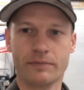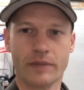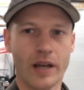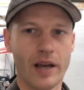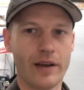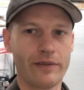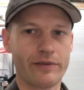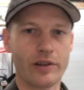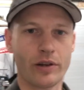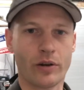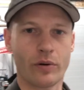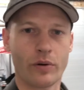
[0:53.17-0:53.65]

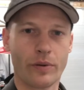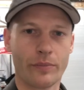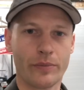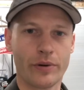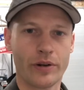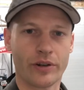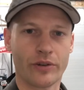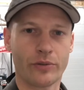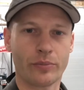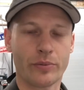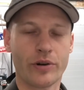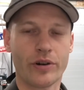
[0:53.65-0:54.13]
heavy
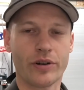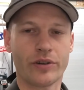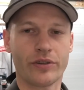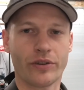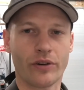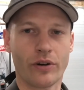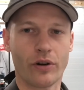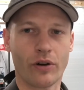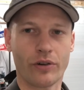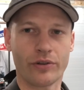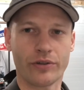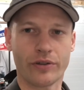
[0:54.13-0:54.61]
equipment experience
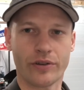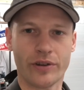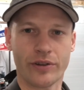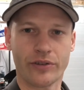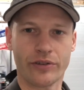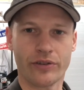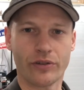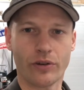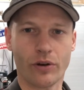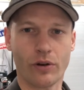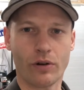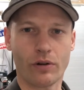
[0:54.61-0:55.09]
at all, so
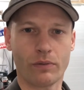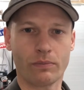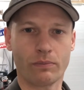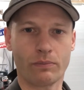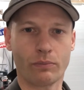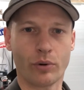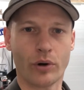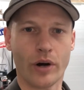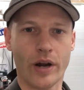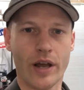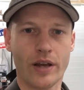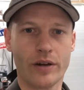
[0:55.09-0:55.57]
this is all
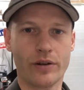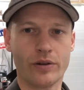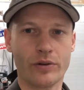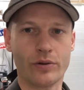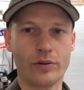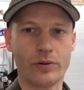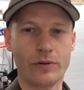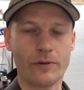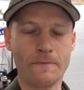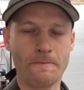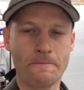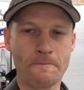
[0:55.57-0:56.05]
brand
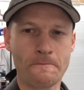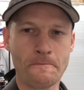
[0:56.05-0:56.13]
new.